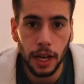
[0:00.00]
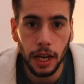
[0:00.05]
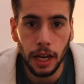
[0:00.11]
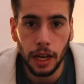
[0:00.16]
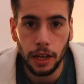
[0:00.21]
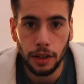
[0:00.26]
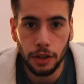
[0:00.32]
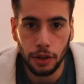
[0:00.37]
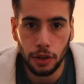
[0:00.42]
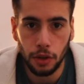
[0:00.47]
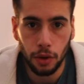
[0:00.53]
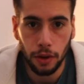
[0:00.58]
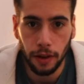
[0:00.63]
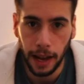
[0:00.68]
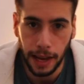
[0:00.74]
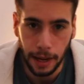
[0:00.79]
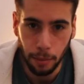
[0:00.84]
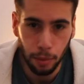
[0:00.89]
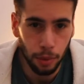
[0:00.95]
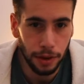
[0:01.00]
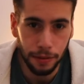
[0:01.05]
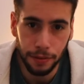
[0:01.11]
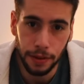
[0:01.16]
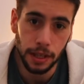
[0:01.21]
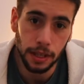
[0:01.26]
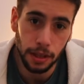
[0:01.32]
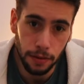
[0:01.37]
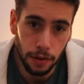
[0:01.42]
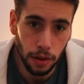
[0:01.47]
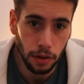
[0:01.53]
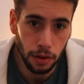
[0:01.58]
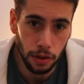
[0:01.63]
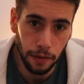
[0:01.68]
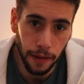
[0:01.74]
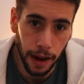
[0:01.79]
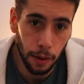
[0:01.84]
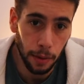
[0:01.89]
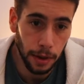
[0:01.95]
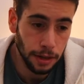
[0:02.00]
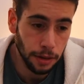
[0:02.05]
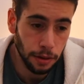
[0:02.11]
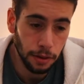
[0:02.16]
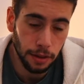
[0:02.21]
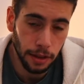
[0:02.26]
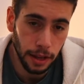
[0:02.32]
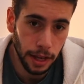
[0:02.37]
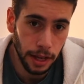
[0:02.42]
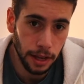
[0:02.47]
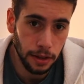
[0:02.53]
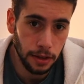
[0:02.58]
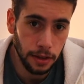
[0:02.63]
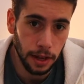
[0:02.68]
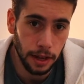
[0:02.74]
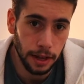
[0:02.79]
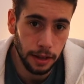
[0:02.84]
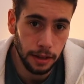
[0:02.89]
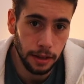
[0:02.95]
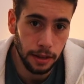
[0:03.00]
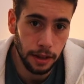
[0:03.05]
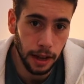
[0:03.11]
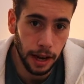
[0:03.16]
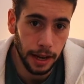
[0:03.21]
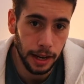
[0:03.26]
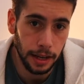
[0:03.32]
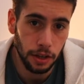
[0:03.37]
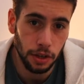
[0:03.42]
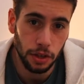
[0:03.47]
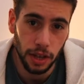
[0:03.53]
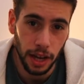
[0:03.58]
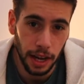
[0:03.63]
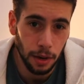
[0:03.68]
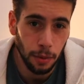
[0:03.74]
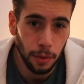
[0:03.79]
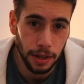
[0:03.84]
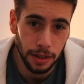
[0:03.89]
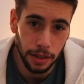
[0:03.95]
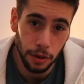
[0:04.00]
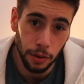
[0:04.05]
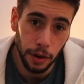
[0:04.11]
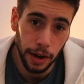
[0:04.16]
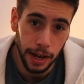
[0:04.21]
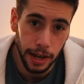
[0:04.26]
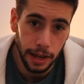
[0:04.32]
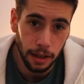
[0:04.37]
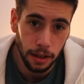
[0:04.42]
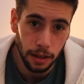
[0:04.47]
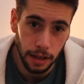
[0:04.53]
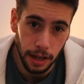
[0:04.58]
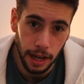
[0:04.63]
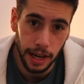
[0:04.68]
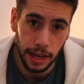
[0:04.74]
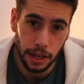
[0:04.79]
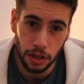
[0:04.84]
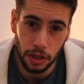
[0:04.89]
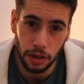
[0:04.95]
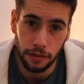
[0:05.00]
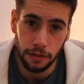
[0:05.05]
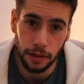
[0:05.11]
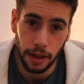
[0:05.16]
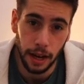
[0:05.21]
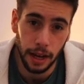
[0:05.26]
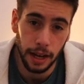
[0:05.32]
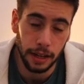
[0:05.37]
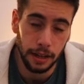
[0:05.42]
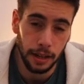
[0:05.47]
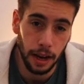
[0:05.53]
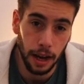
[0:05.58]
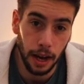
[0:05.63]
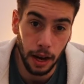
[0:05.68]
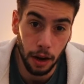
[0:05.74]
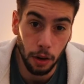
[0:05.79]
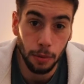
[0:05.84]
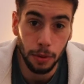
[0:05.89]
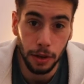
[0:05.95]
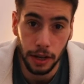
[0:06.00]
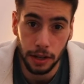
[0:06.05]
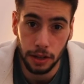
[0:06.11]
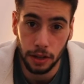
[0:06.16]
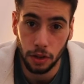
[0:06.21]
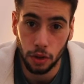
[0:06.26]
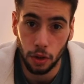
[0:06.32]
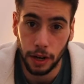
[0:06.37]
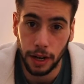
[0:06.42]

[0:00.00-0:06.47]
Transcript: just sort of like brief intervals of how I do things, and I just kind of wanted to create a little collection of that, and I hope you guys enjoyed it.